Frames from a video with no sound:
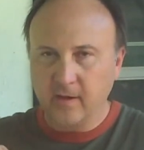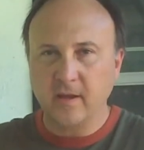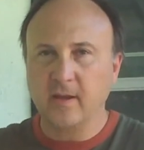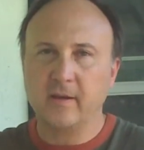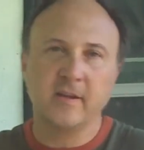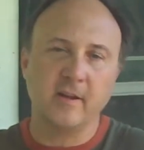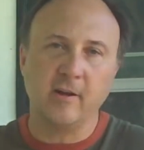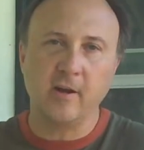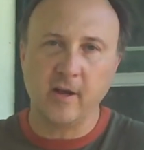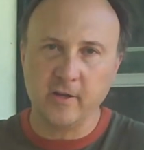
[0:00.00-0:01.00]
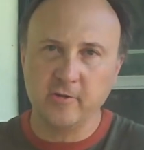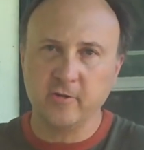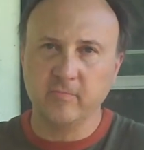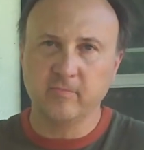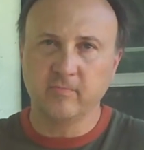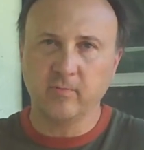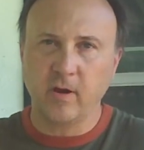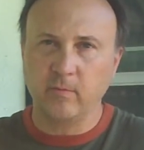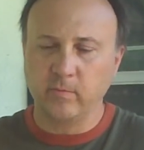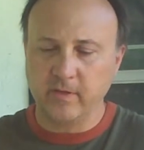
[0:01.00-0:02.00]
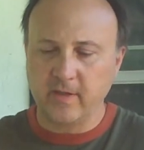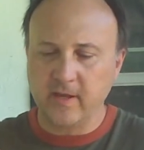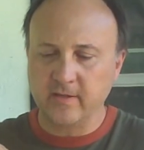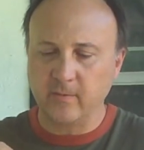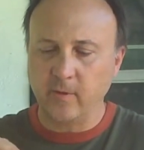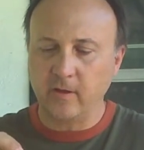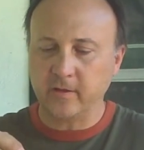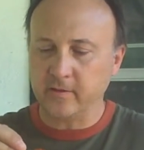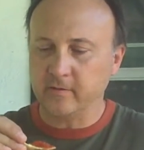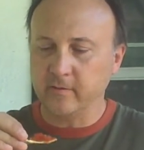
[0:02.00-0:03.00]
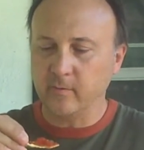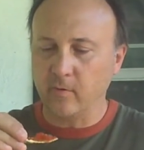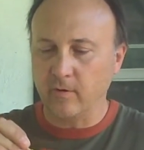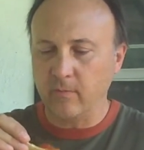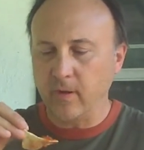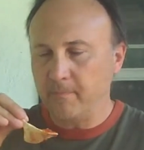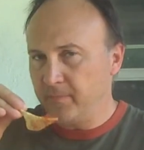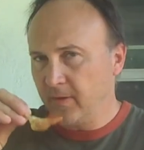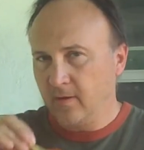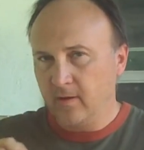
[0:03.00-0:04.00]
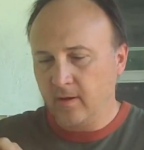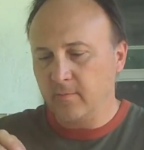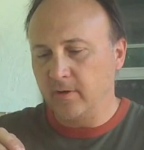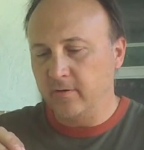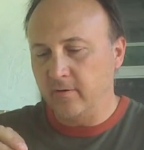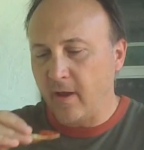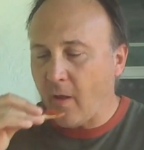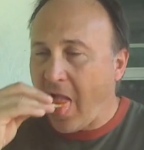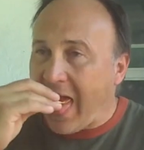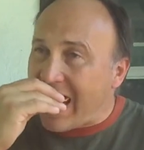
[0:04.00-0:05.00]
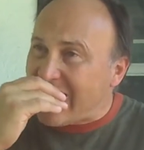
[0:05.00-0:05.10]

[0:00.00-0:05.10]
Again, I did it hot. You should probably taste it while it's lukewarm, but I'm going to do it now.